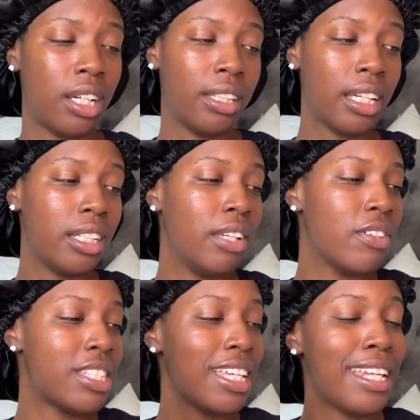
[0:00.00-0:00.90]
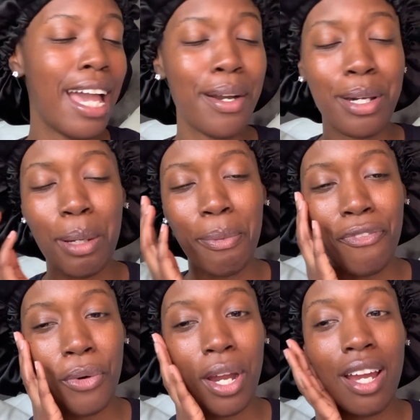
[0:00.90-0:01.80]
They couldn't even sit down good
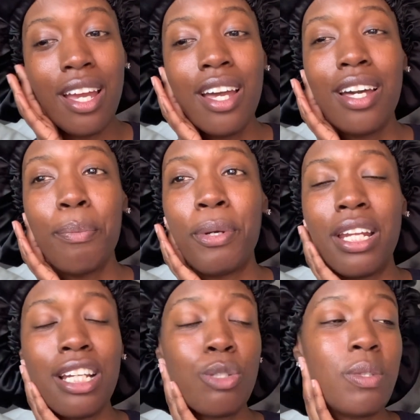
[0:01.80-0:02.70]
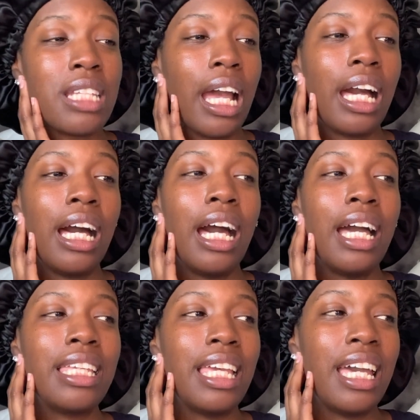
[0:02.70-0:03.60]
before production was like,
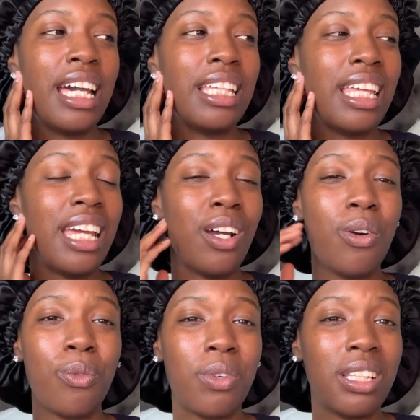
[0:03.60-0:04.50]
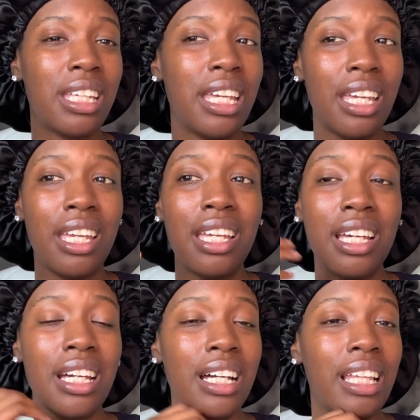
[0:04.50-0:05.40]
uh, yeah, they don't really
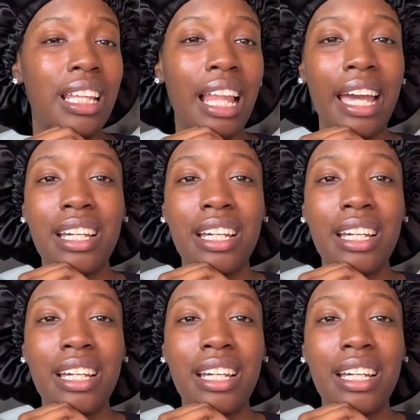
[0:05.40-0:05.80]
like